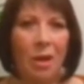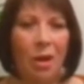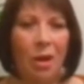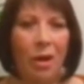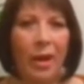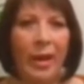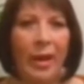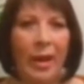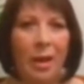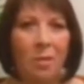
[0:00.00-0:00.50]

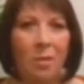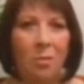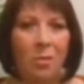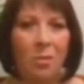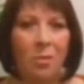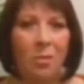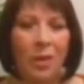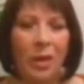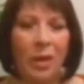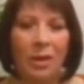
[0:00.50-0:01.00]
I
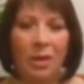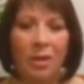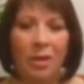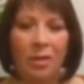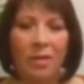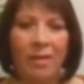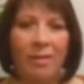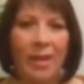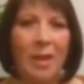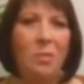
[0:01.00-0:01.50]
am
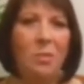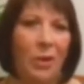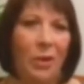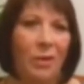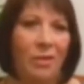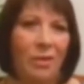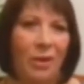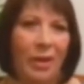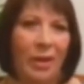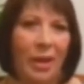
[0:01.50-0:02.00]
the same
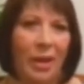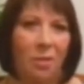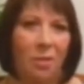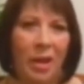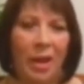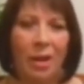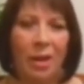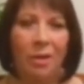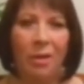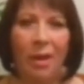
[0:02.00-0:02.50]
person I
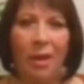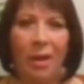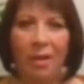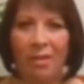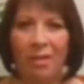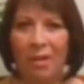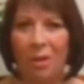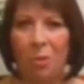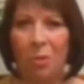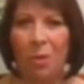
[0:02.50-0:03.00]
am now
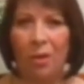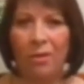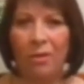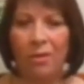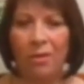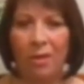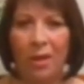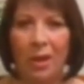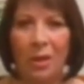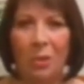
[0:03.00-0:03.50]
as I
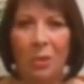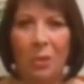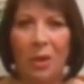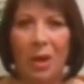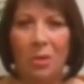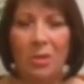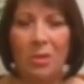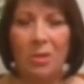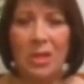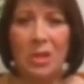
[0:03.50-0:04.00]
was
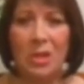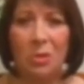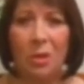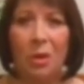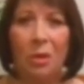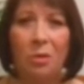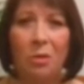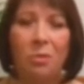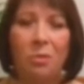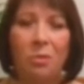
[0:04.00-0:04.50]
when I was
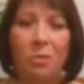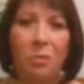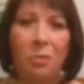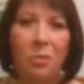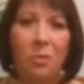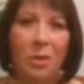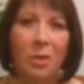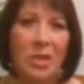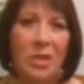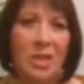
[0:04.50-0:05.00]
twelve,
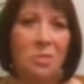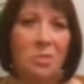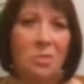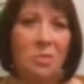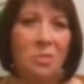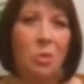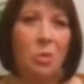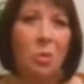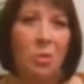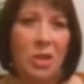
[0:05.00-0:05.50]
but I'm just
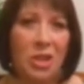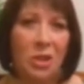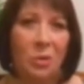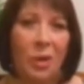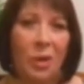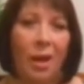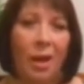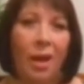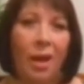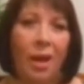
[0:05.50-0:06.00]
more
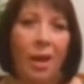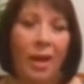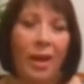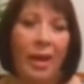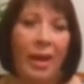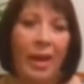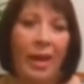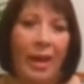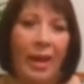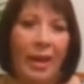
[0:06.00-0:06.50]
mature.
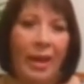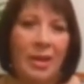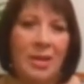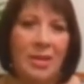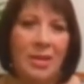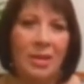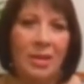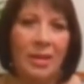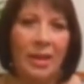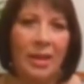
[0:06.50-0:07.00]

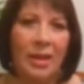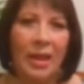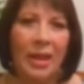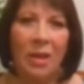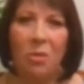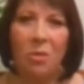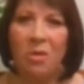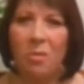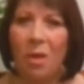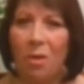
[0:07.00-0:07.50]
And
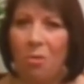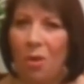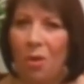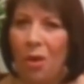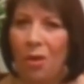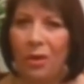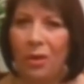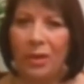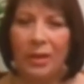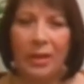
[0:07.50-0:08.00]
he was my
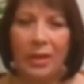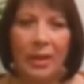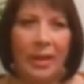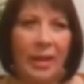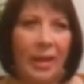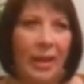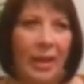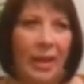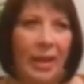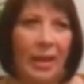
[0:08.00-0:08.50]
rock.
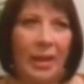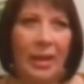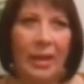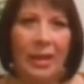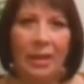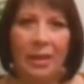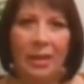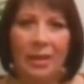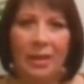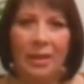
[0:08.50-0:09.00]

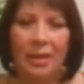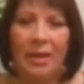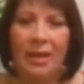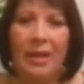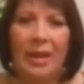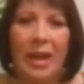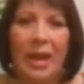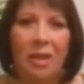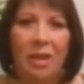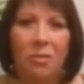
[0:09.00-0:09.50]
He
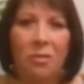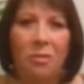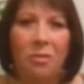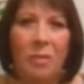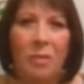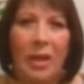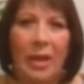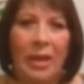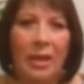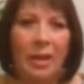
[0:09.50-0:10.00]
he gave
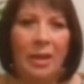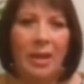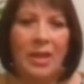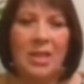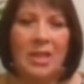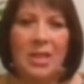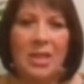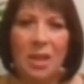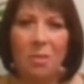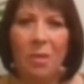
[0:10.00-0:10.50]
me
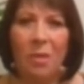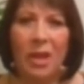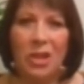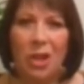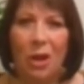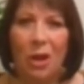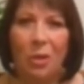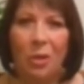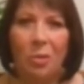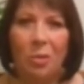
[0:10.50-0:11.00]
so
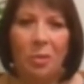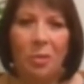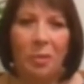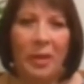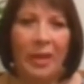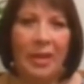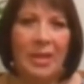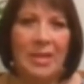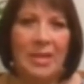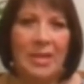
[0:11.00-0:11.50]
much hope
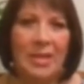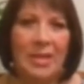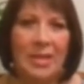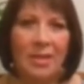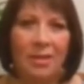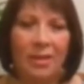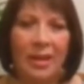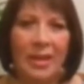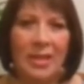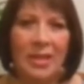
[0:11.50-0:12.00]

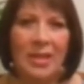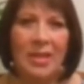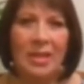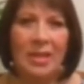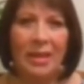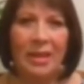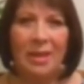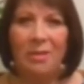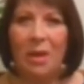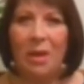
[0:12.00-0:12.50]
because he
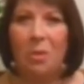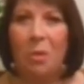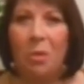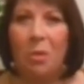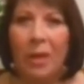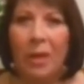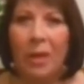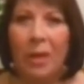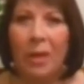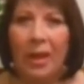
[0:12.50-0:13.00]
didn't give up
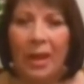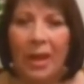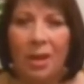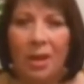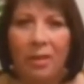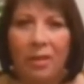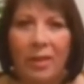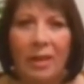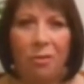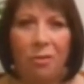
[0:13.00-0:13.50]
on me. And
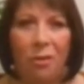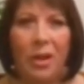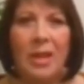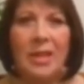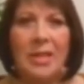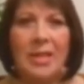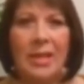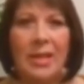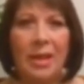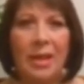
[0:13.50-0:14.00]
I think
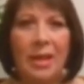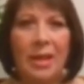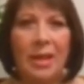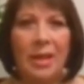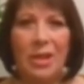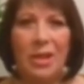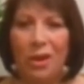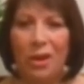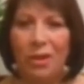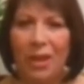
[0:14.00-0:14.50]
friends
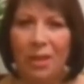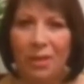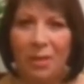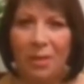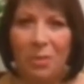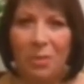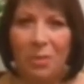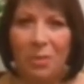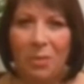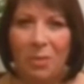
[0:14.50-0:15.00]
don't give
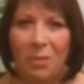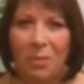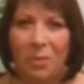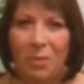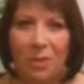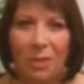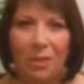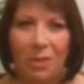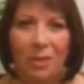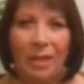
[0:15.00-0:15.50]
up on you,
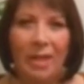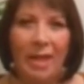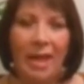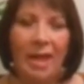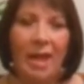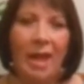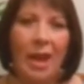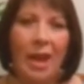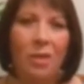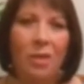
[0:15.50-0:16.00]

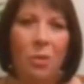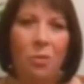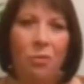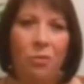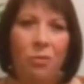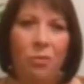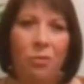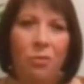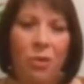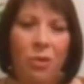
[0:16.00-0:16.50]
and the,
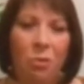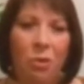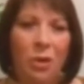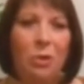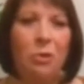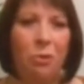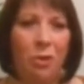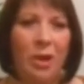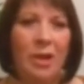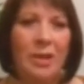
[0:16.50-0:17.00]
the real
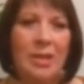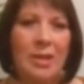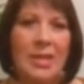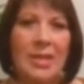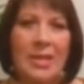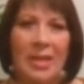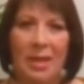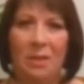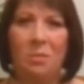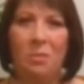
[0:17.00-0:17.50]
friends
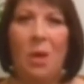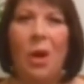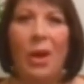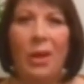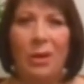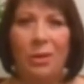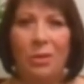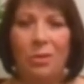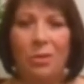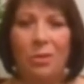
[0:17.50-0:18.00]
stick by
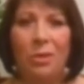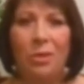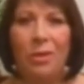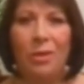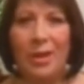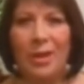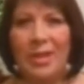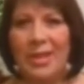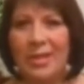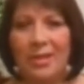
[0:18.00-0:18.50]
you through
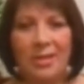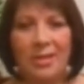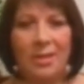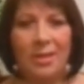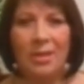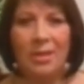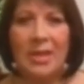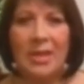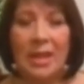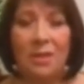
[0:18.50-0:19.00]
those
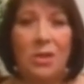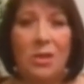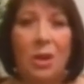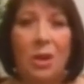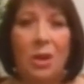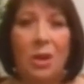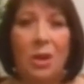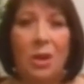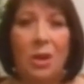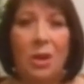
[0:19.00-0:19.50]
the tough
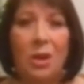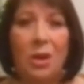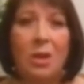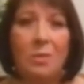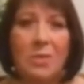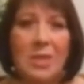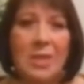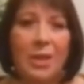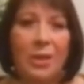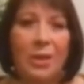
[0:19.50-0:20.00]
times.
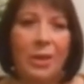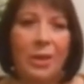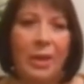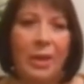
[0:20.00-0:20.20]
So